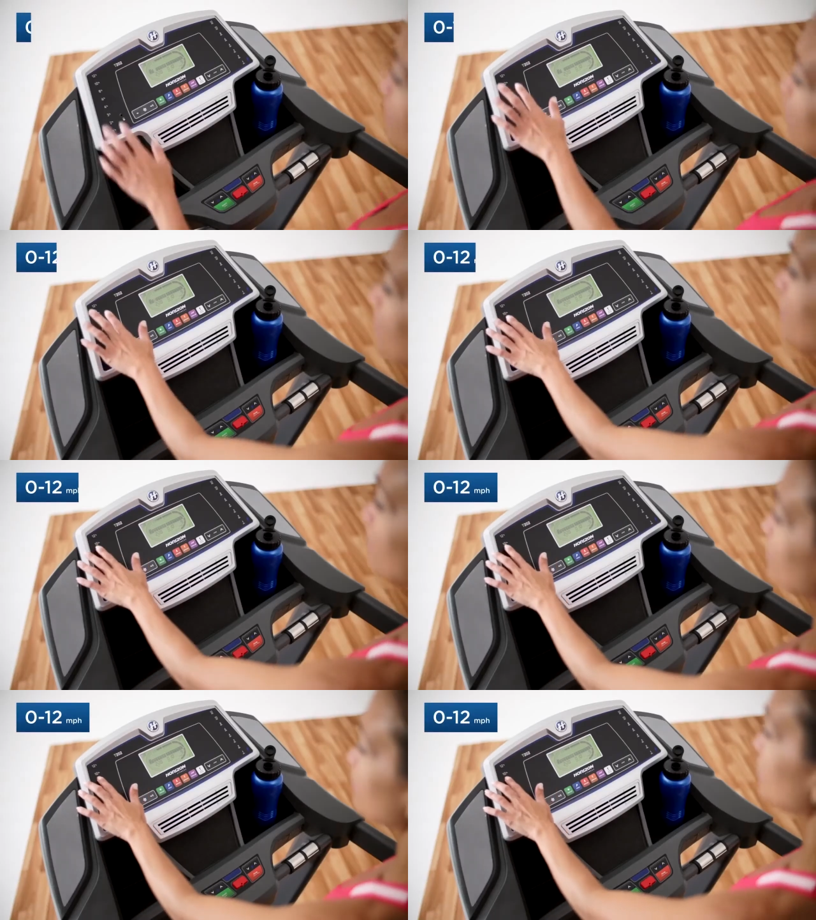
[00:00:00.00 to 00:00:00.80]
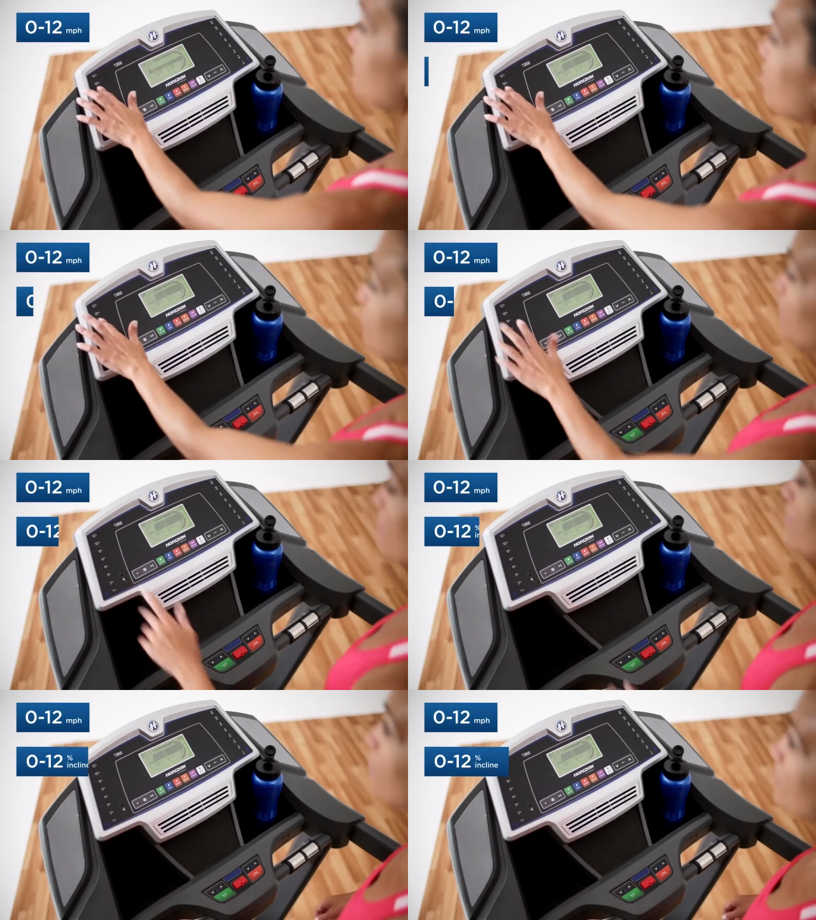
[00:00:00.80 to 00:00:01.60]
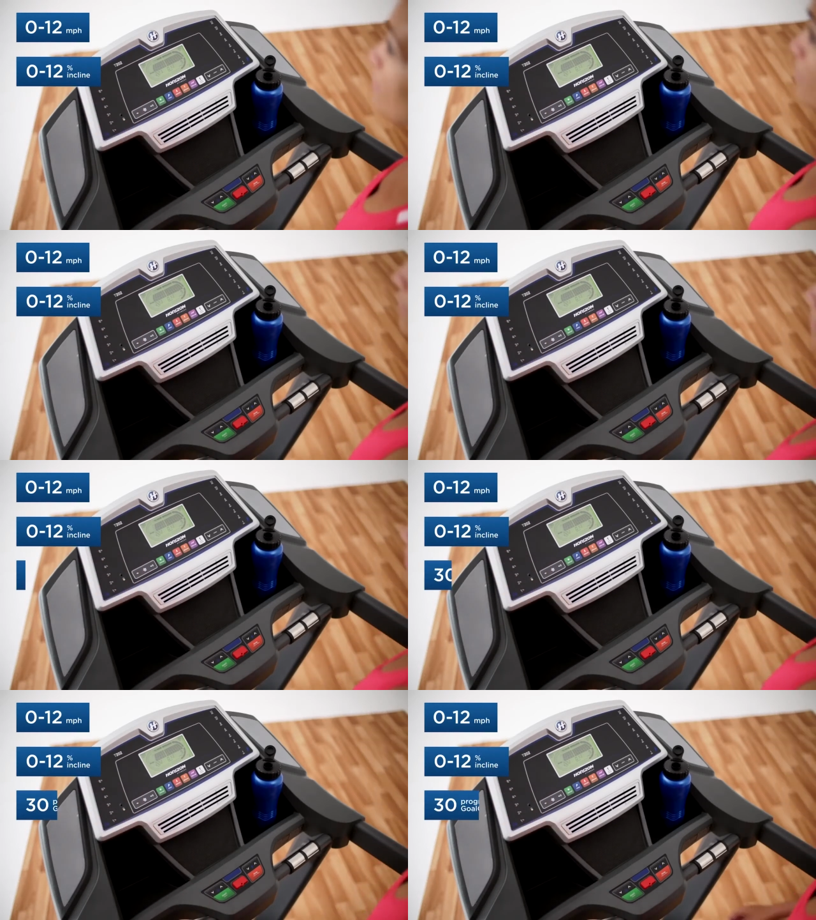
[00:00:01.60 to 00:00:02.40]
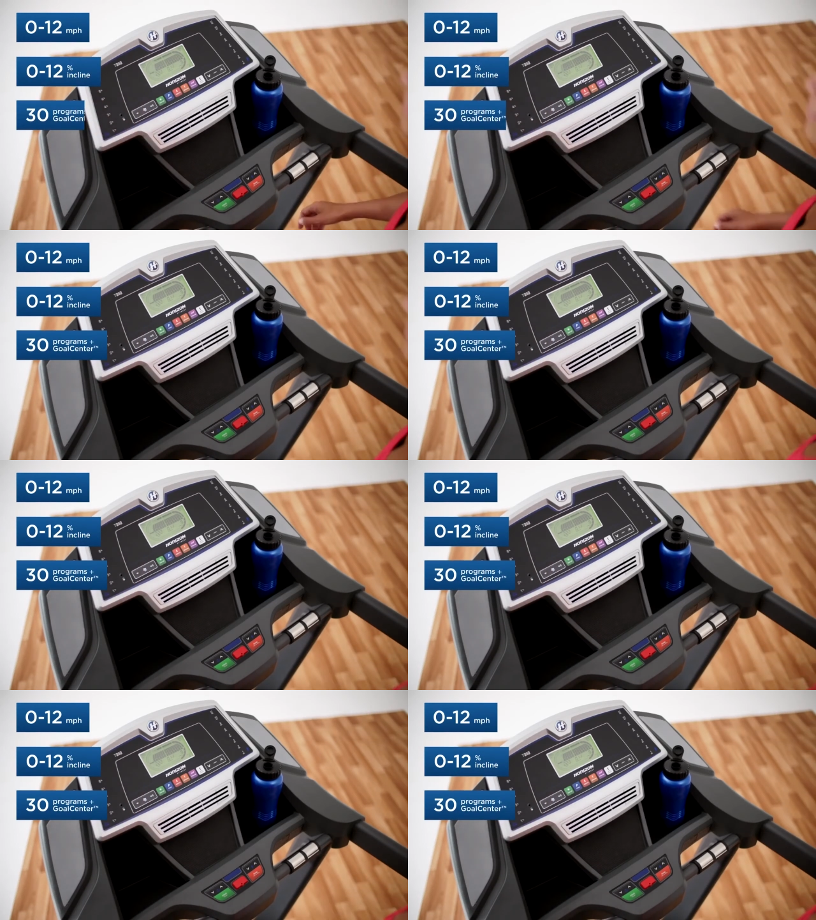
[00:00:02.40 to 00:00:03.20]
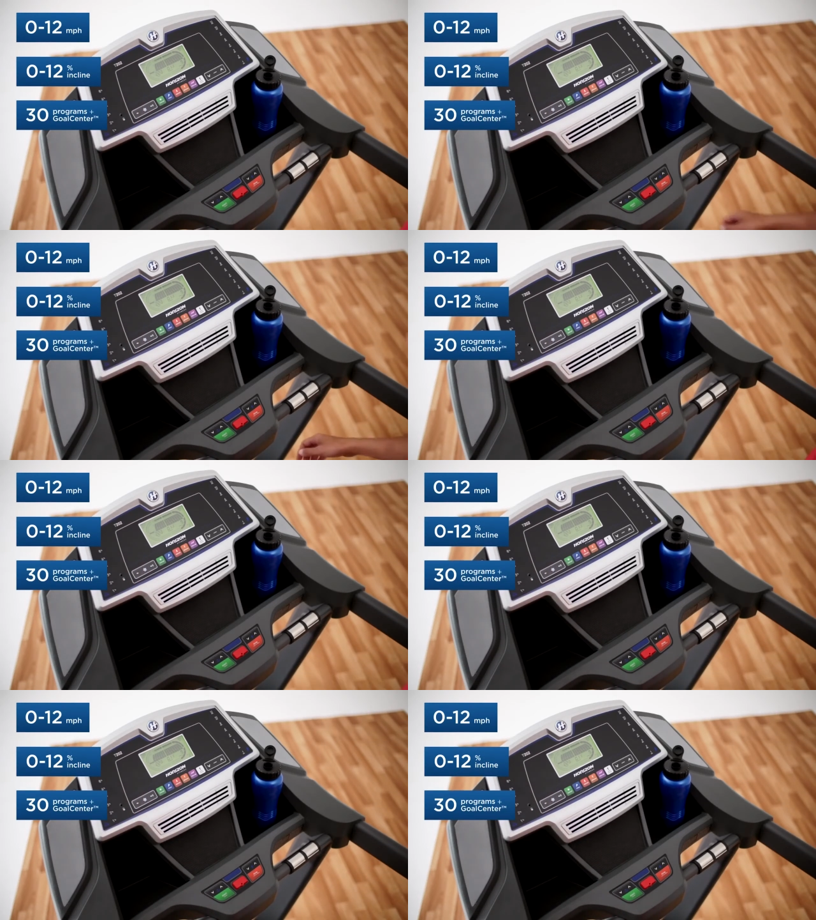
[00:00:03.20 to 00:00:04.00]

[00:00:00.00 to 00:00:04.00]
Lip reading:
[unreadable: no face in view]